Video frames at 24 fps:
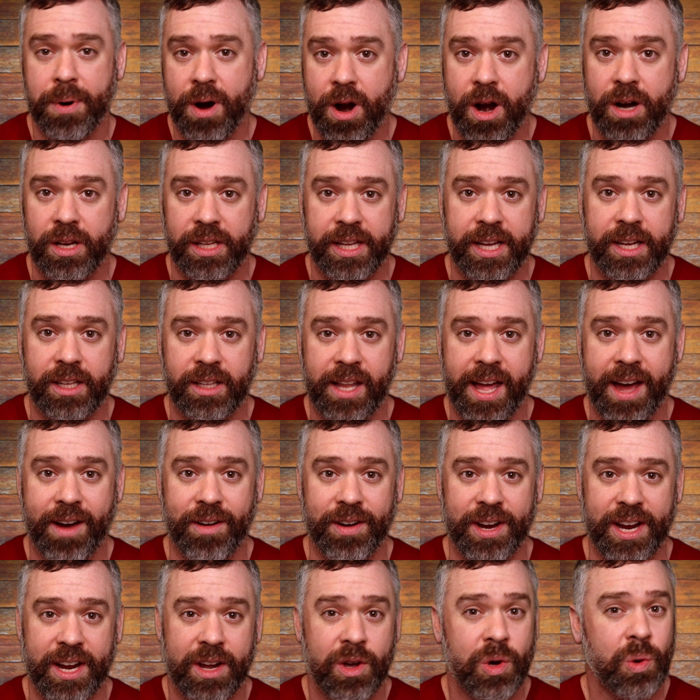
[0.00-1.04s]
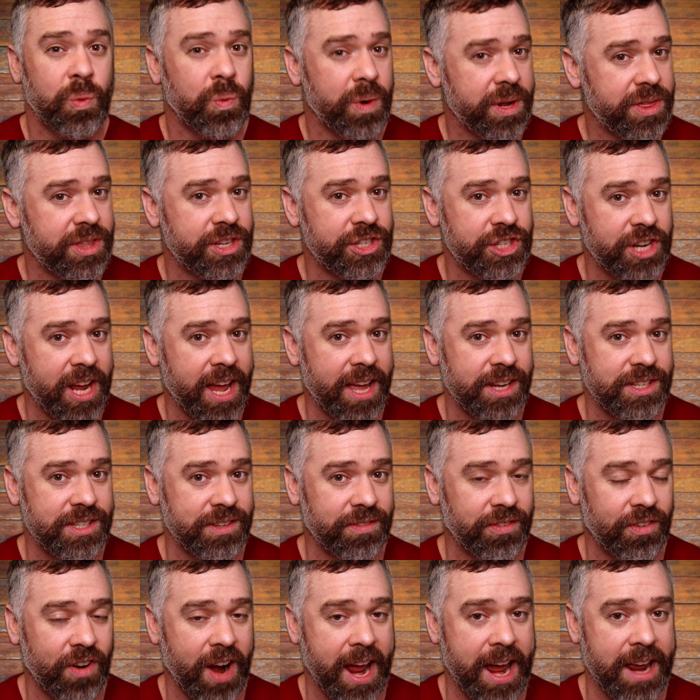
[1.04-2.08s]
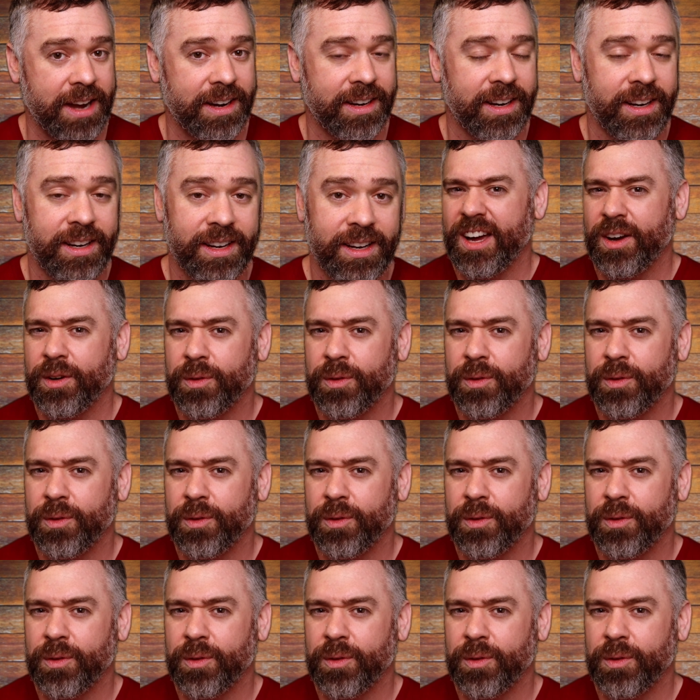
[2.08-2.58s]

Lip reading: partly cloudy, with a chance of rain.